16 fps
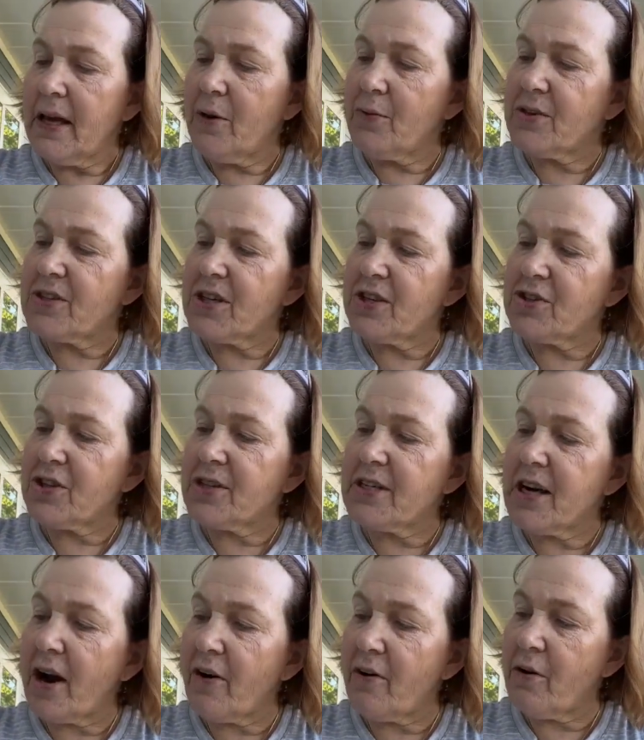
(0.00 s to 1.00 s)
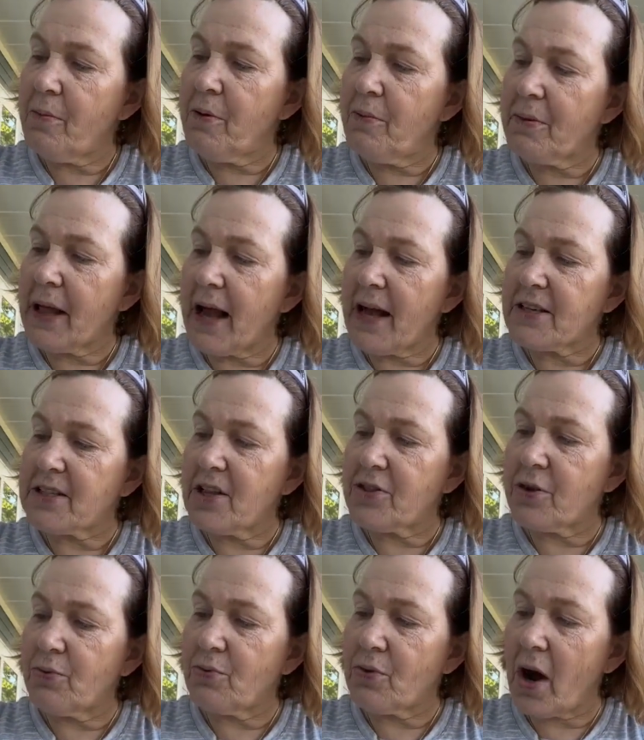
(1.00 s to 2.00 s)
It was such a terrible blast
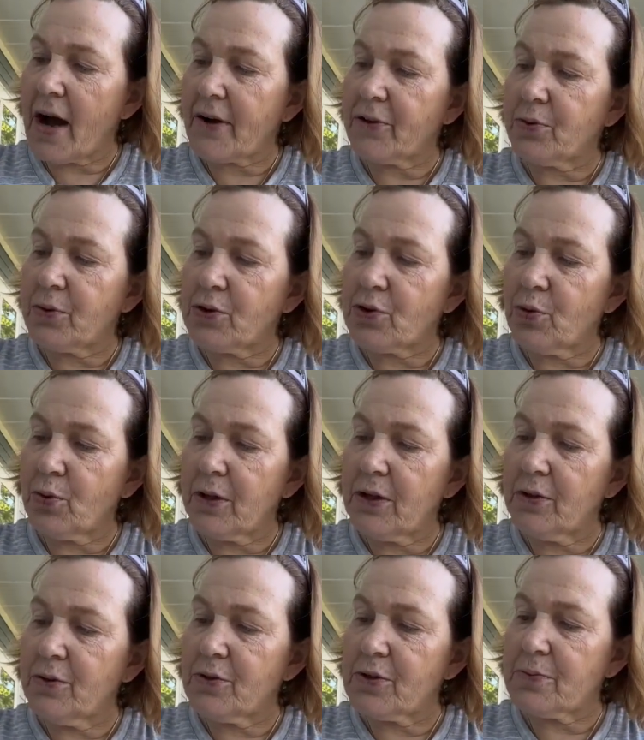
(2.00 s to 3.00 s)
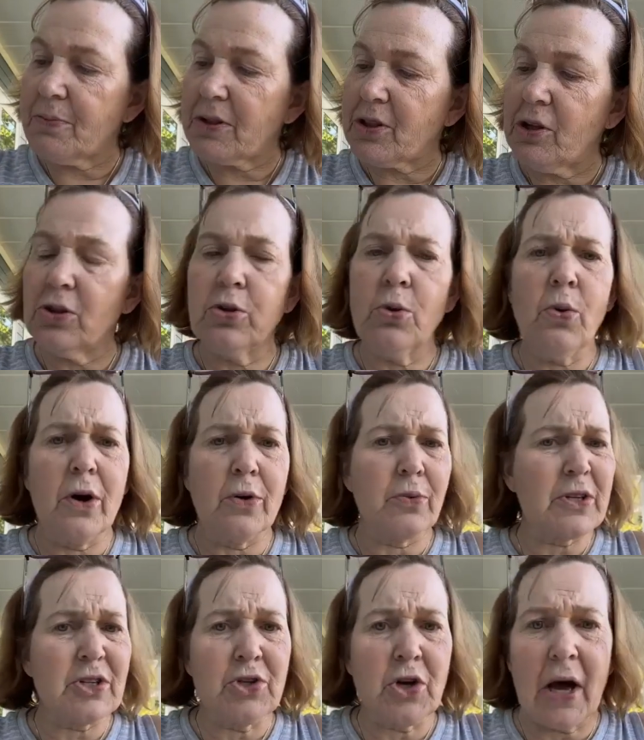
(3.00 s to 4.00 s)
that the rocks were torn loose, but the
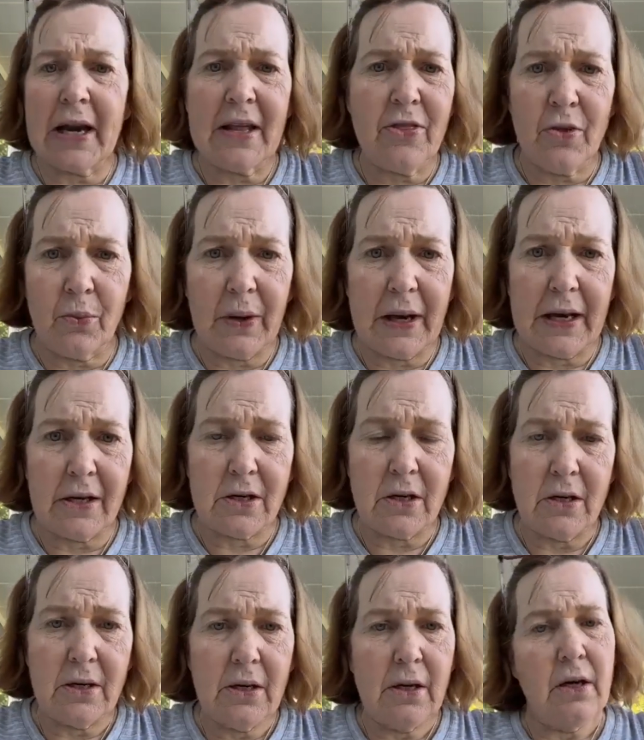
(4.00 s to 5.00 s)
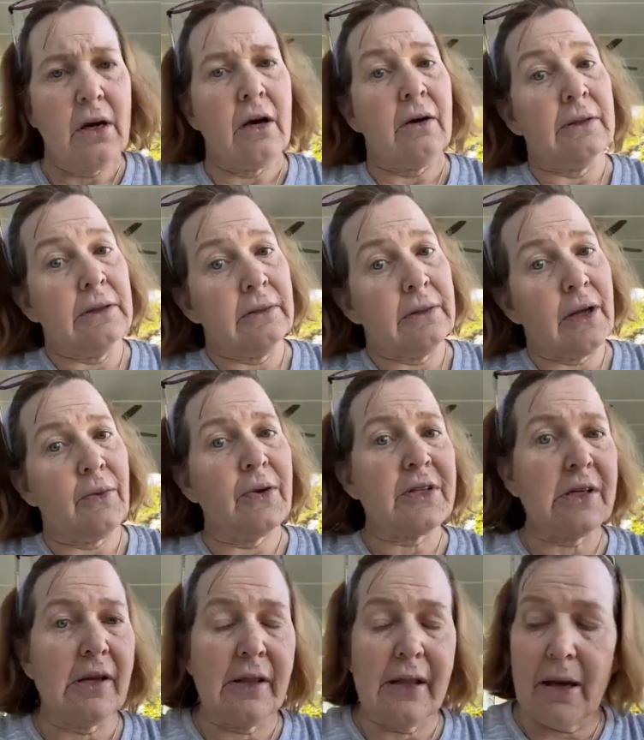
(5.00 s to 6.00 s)
Lord was not in the wind. Mm, he
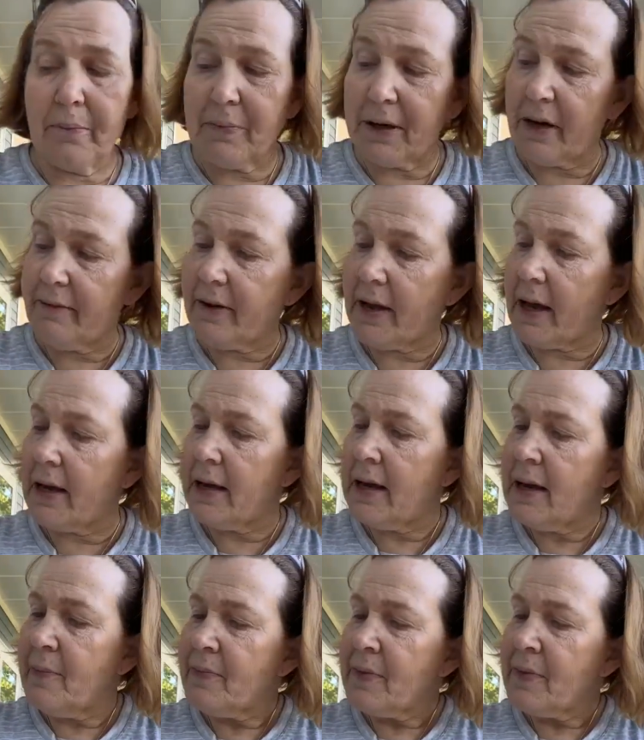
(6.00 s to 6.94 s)
wasn't in that big event.